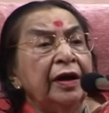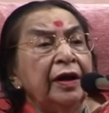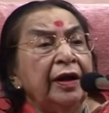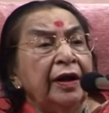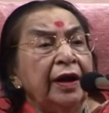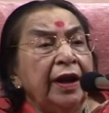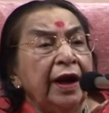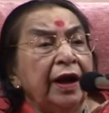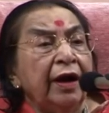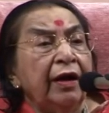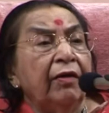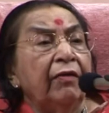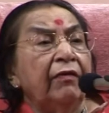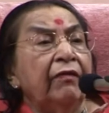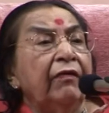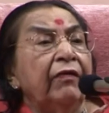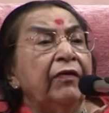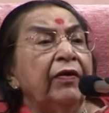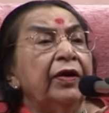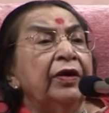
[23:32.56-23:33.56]
love,
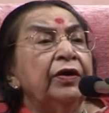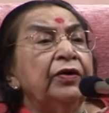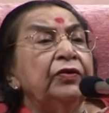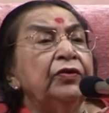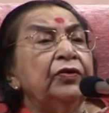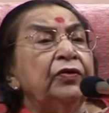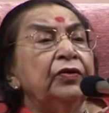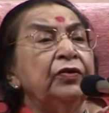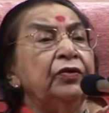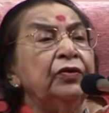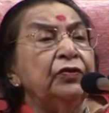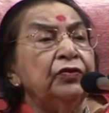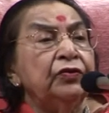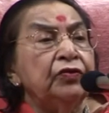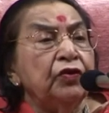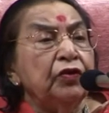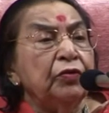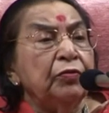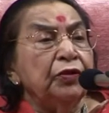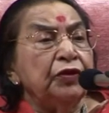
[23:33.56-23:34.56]

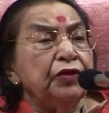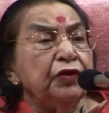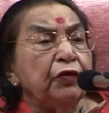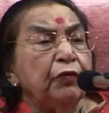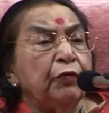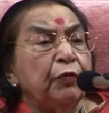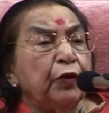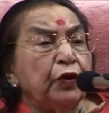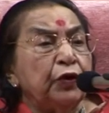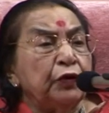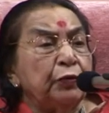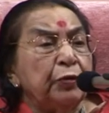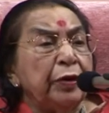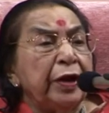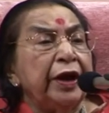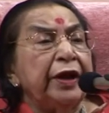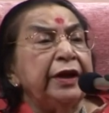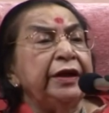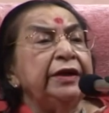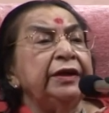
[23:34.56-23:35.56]
so much of
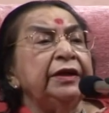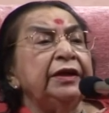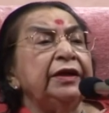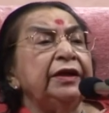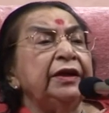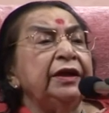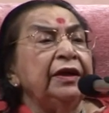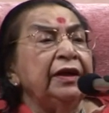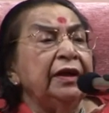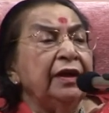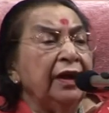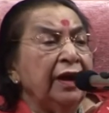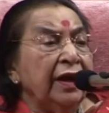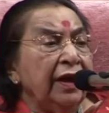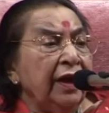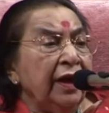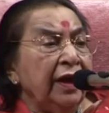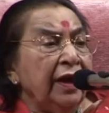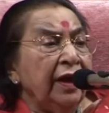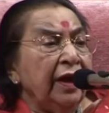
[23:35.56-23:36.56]
prosperity
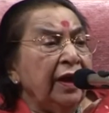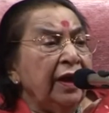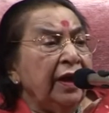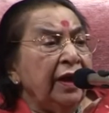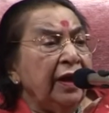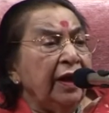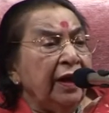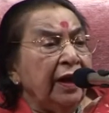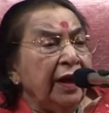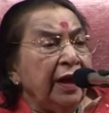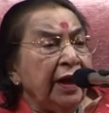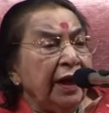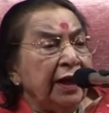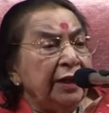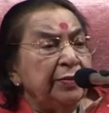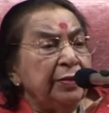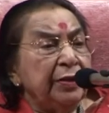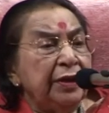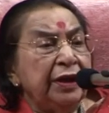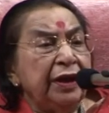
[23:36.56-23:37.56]
has
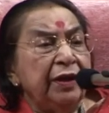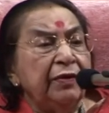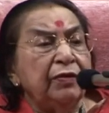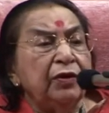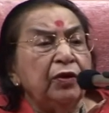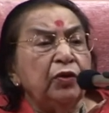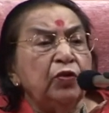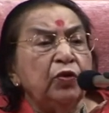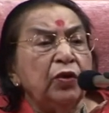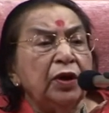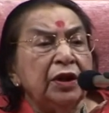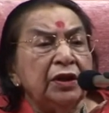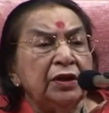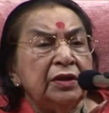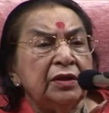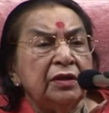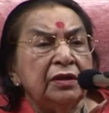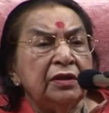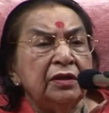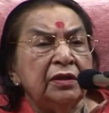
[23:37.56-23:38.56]
been given to
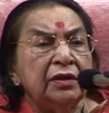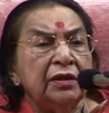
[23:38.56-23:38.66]
us?